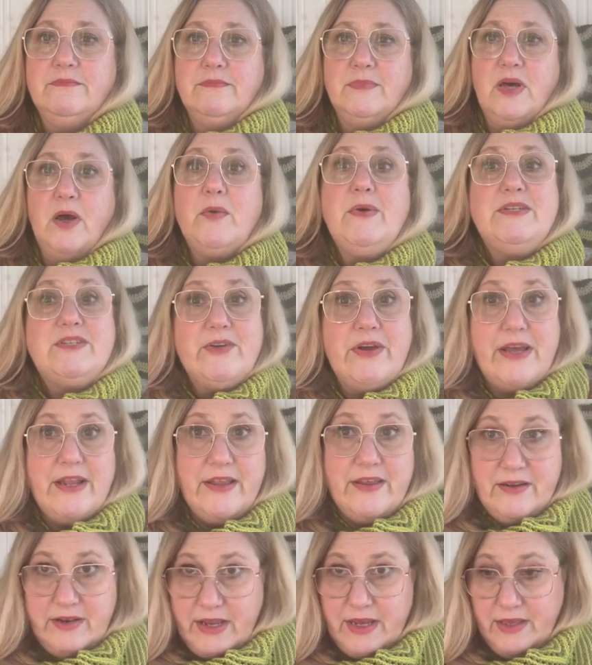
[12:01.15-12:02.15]
I will try
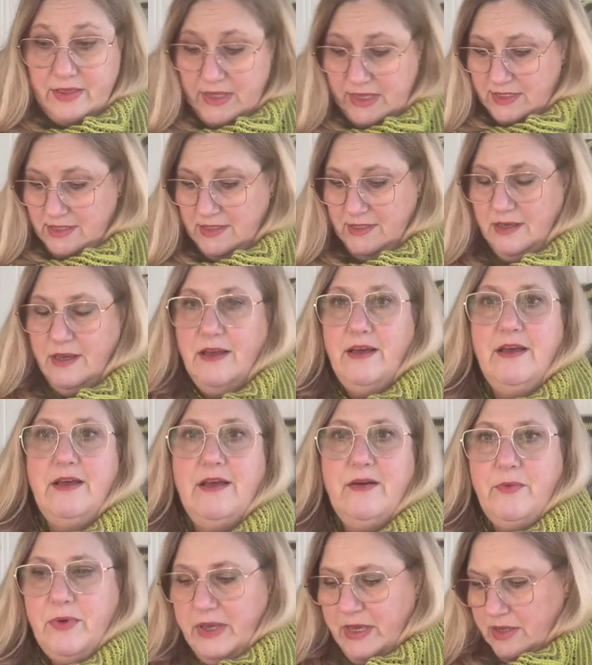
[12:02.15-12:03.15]
like this.
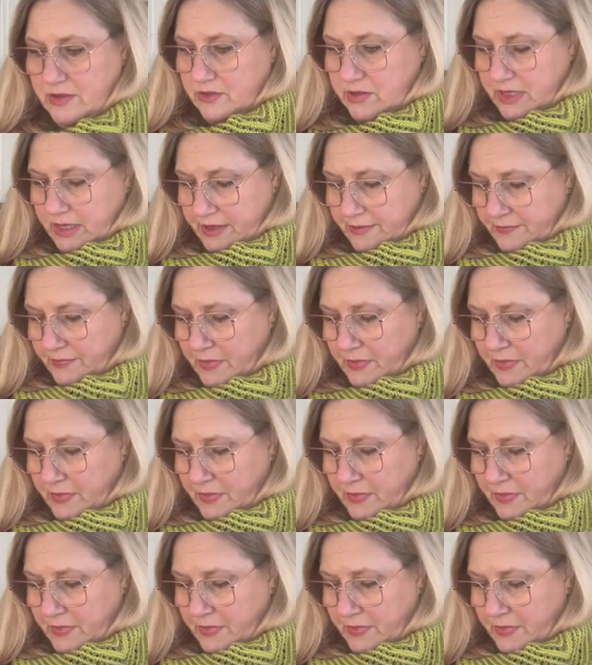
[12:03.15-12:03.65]
We can try.